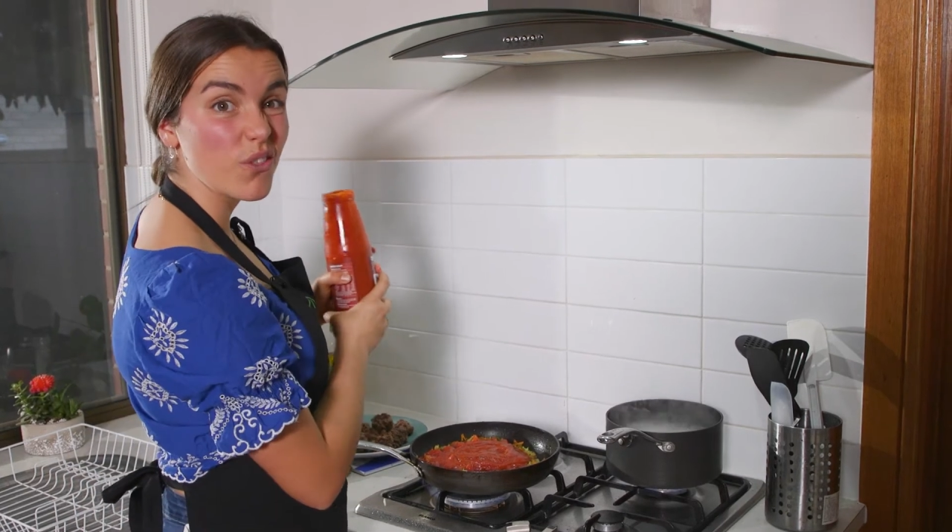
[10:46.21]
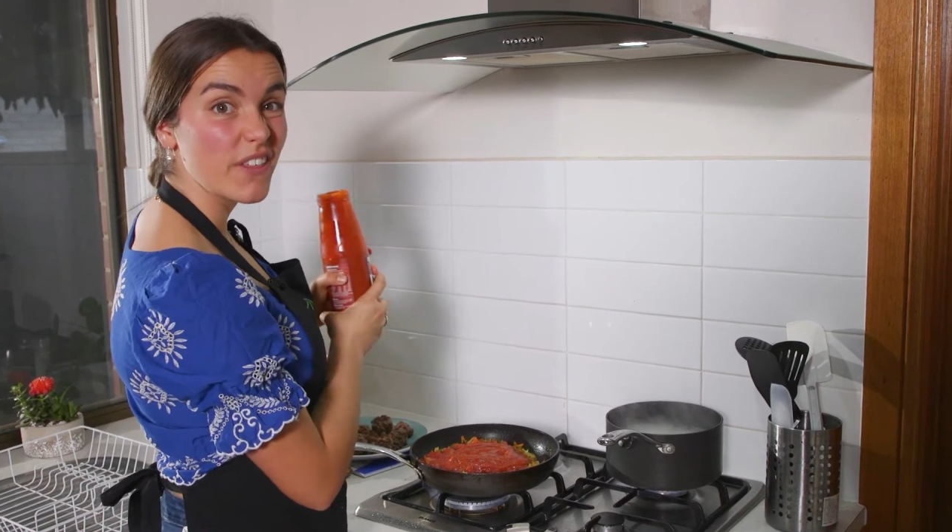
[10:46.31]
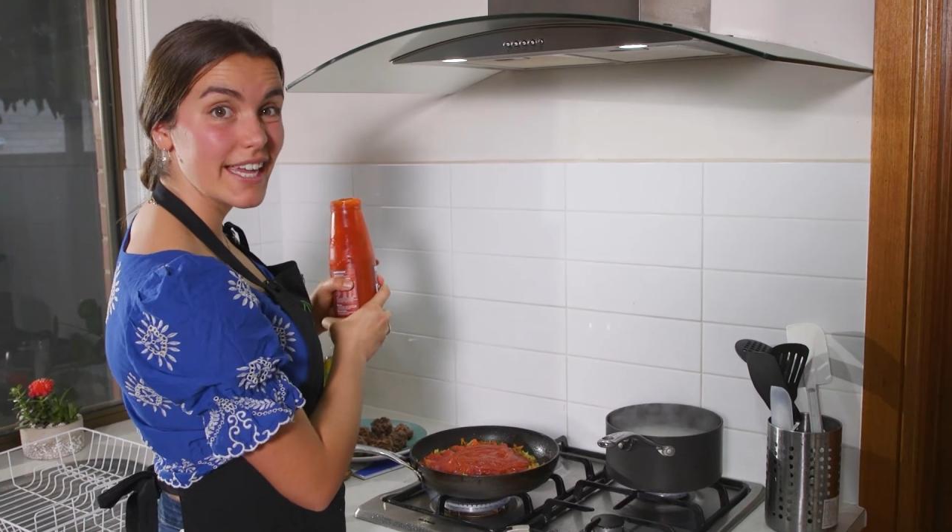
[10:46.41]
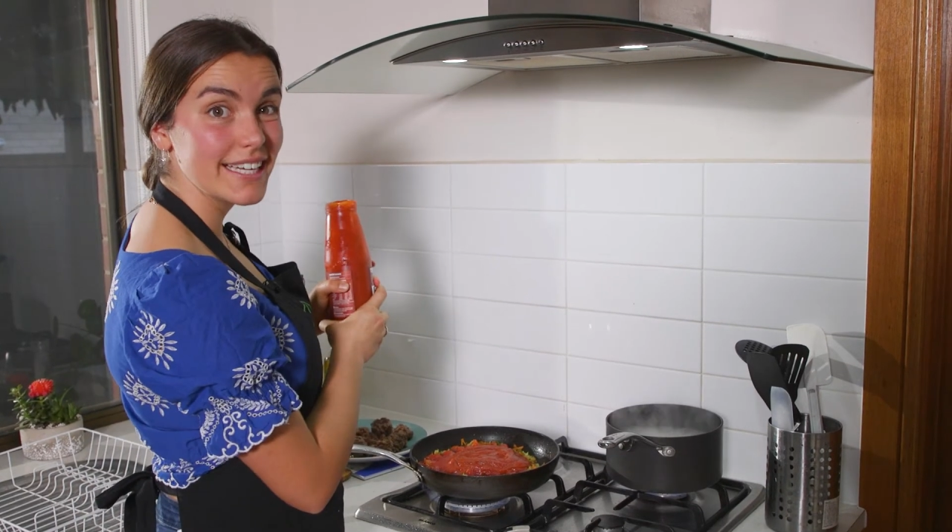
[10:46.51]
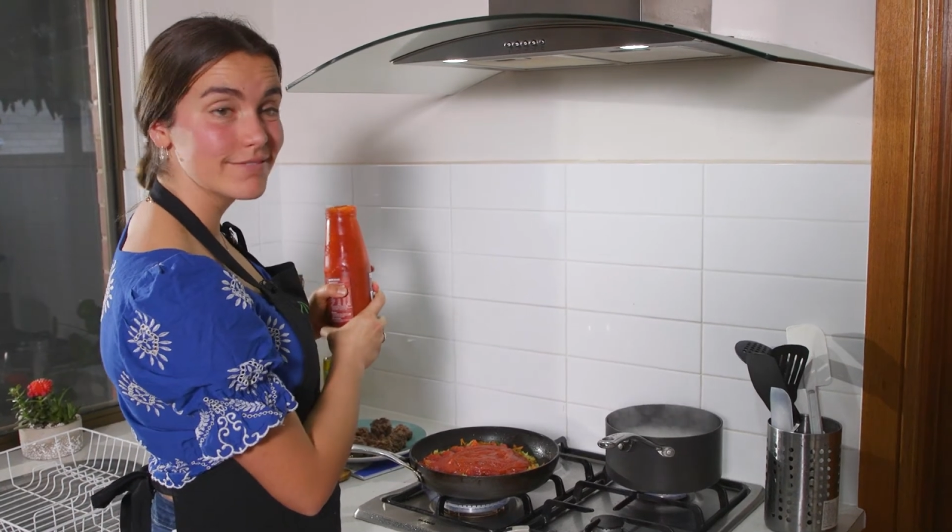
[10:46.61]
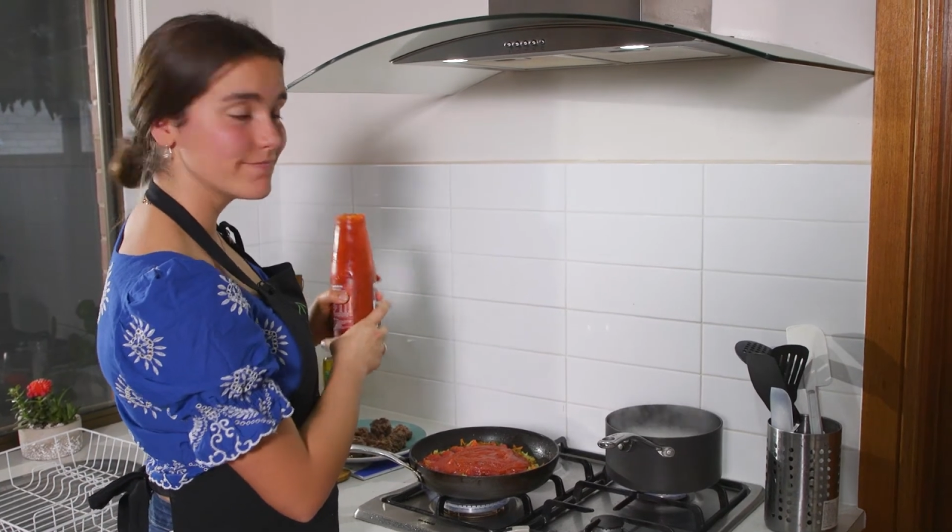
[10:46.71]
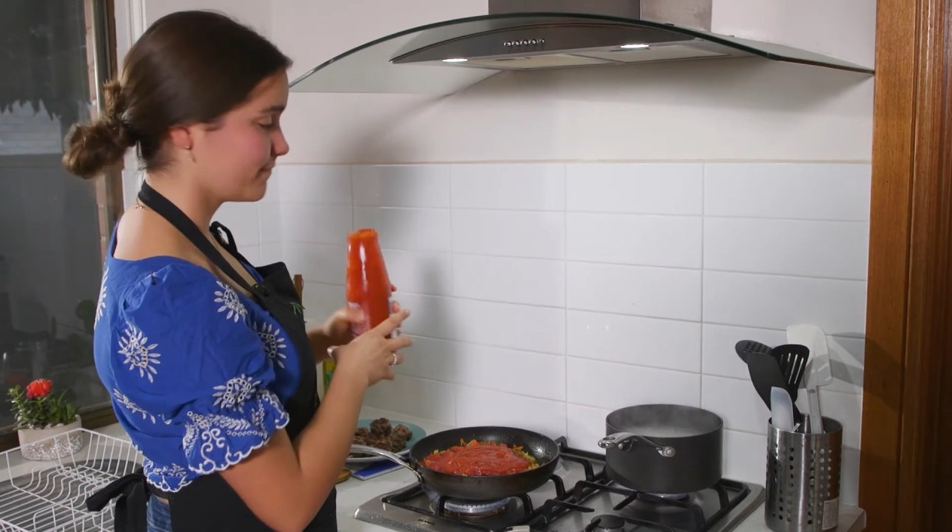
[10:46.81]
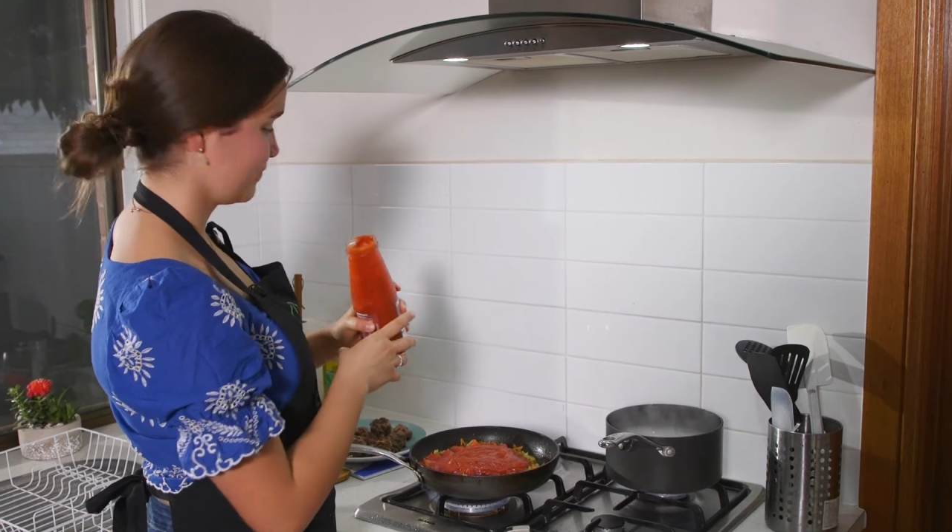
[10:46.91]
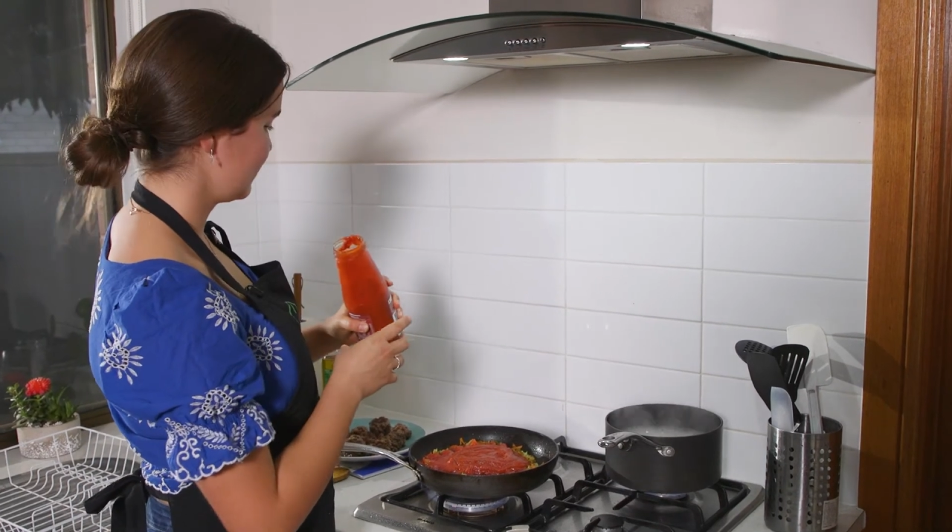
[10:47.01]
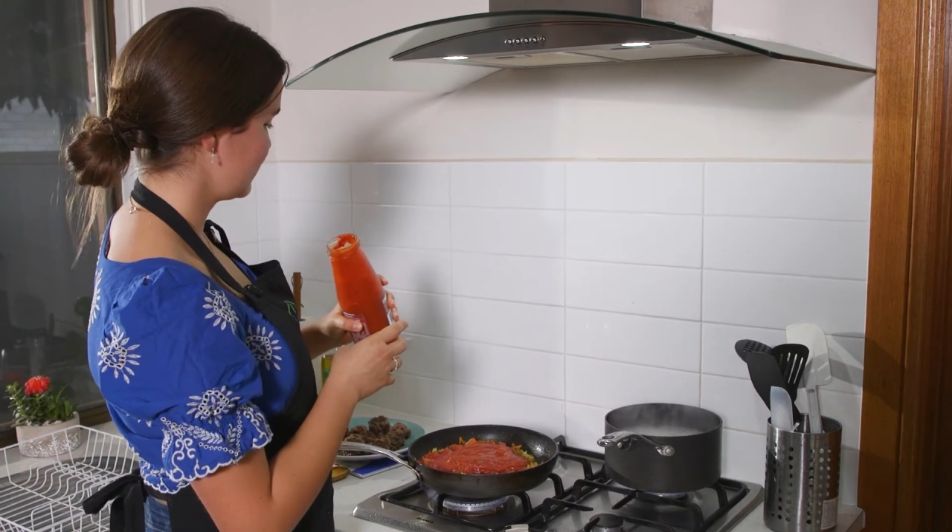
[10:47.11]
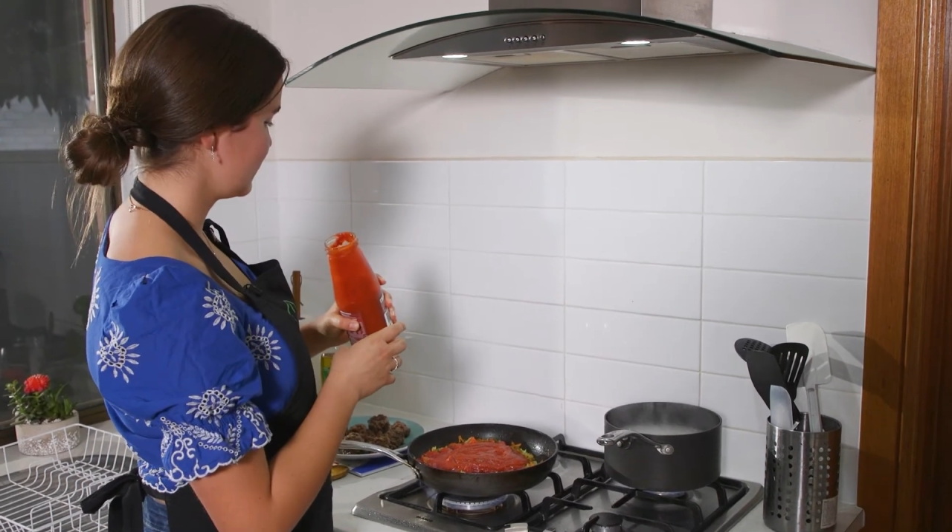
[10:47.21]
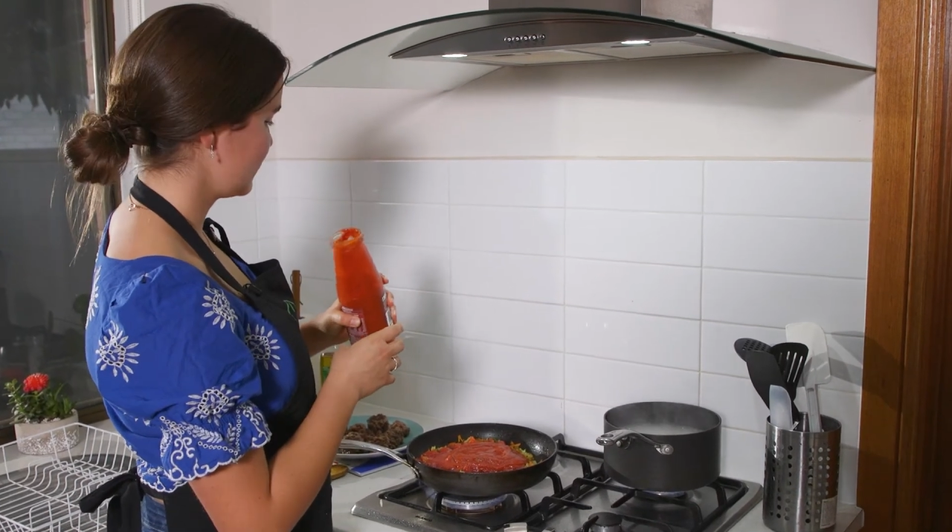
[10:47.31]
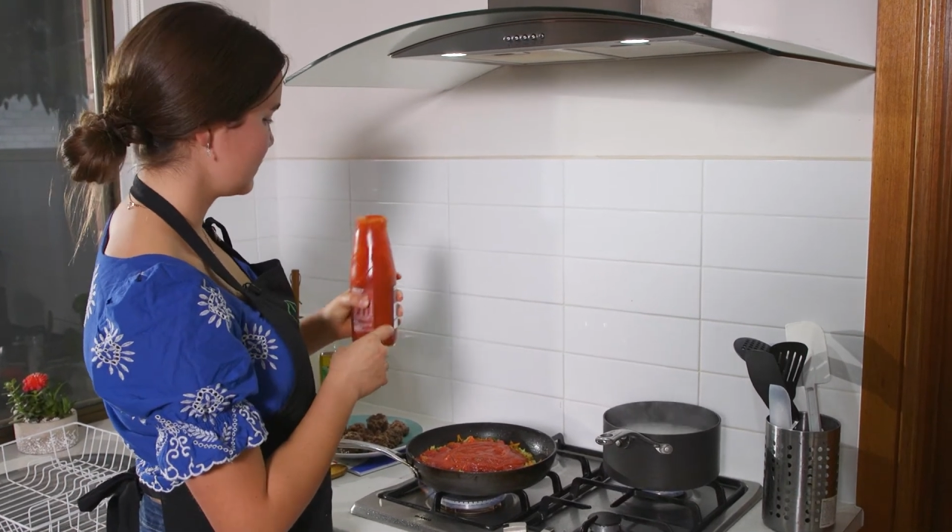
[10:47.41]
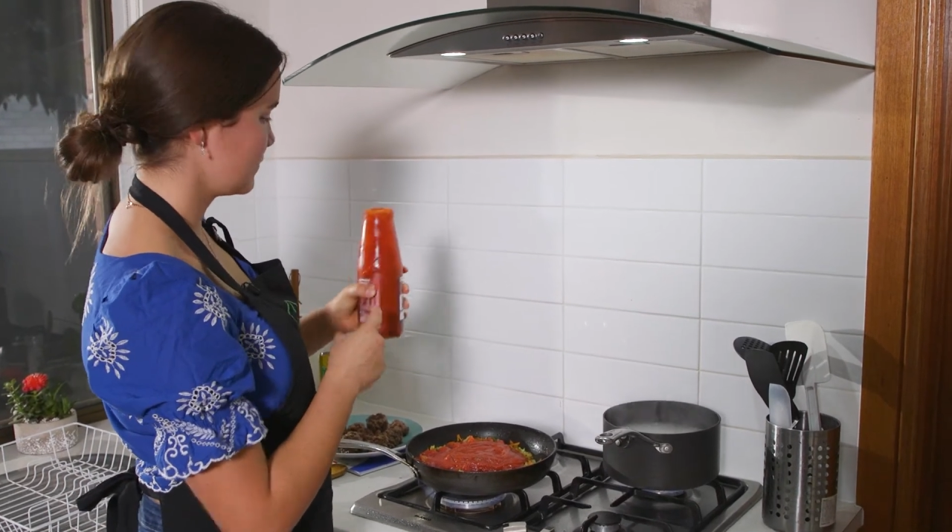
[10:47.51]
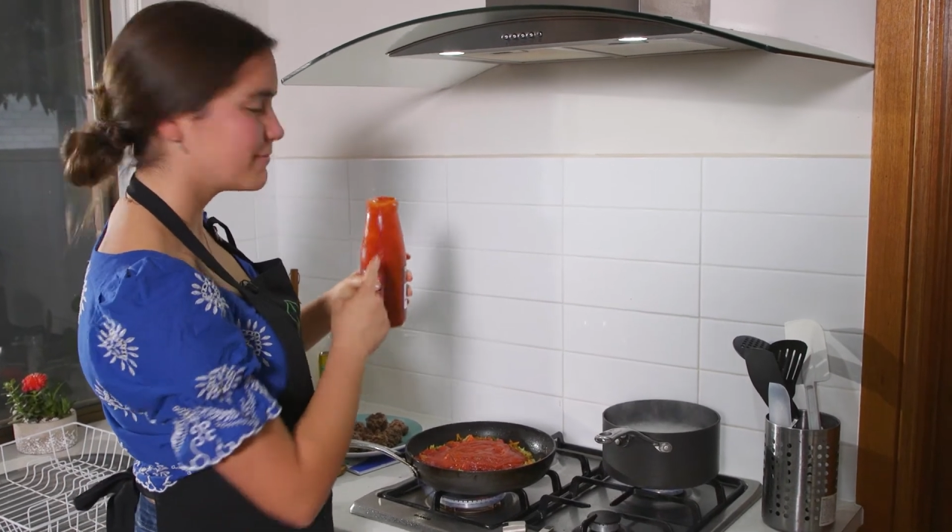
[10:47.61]
thing.
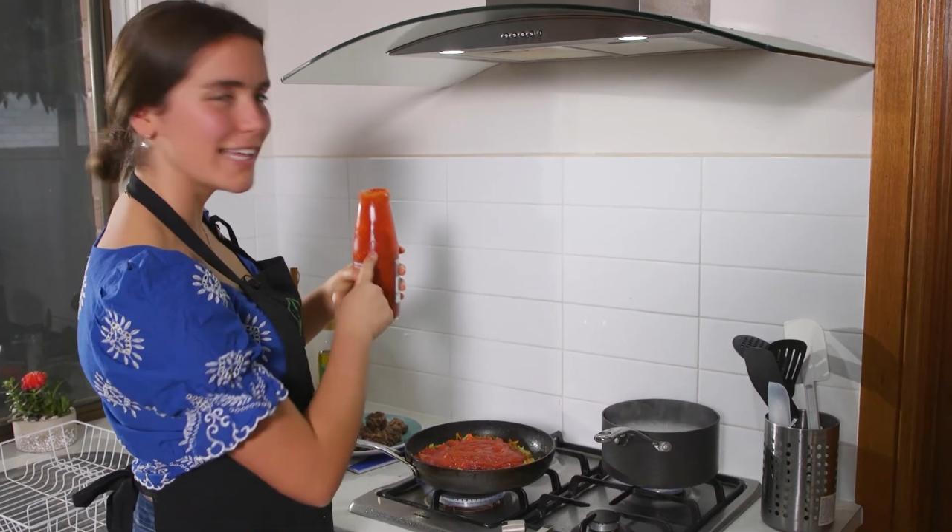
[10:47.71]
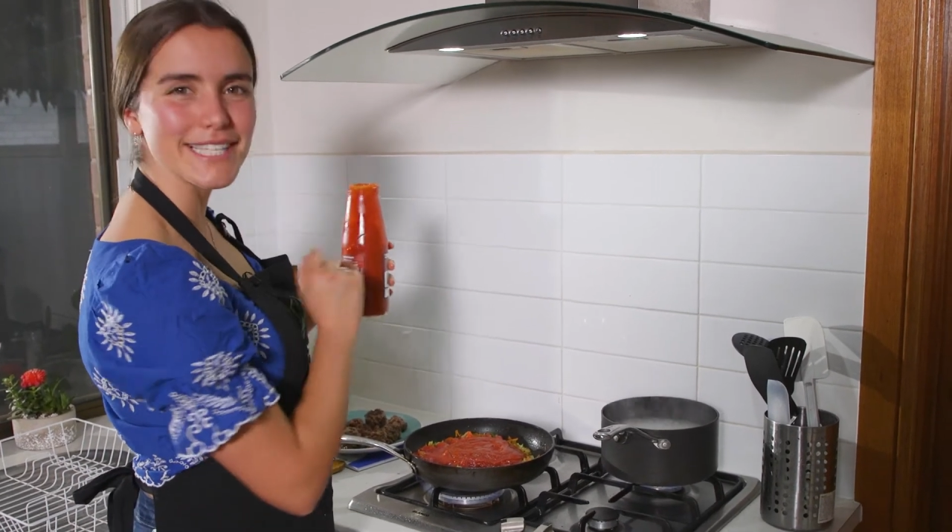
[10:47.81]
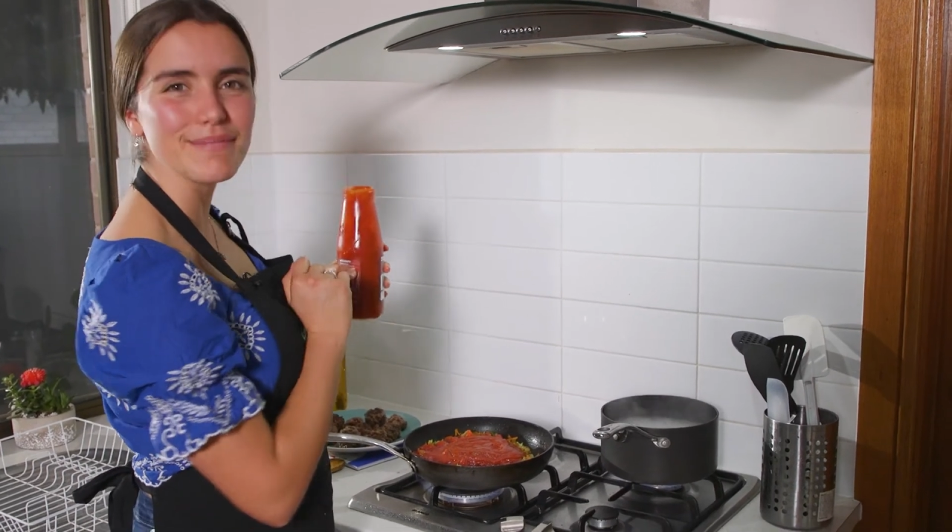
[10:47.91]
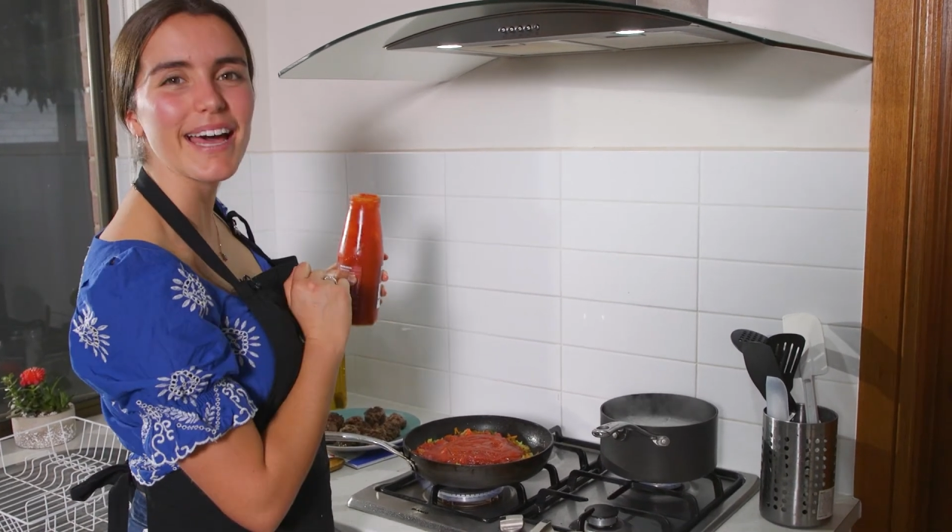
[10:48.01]
That's